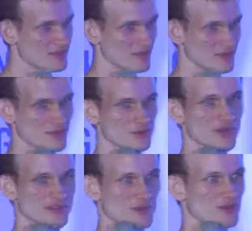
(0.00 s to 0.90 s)
in
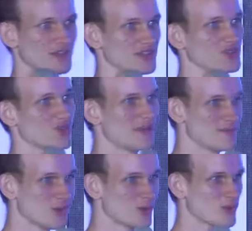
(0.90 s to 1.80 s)
2013, there were
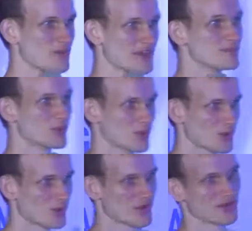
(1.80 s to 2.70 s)
people who were making
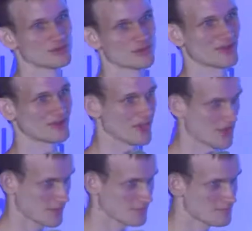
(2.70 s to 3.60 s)
protocols that looked like
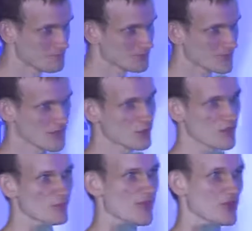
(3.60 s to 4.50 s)
this. So
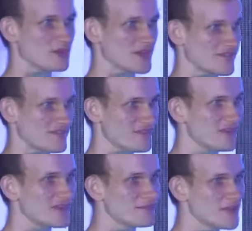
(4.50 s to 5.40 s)
Swiss Army knife.
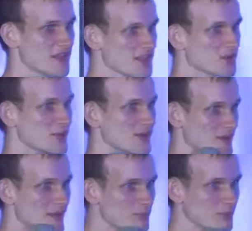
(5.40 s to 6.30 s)
Basically, you come
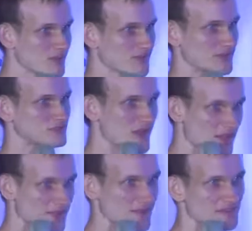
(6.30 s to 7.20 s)
up with a list
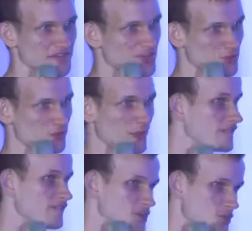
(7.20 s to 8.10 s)
of 10 or 20
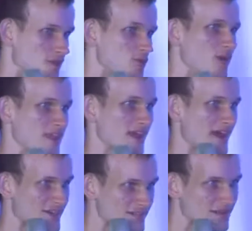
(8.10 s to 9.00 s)
features he wants to
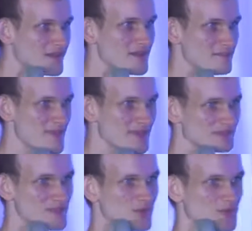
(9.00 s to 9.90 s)
have, make a
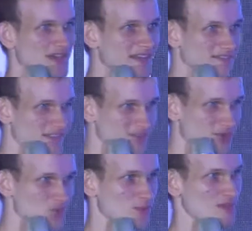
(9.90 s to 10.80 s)
little tiny thing for
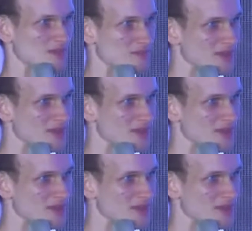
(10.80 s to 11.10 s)
each one of them,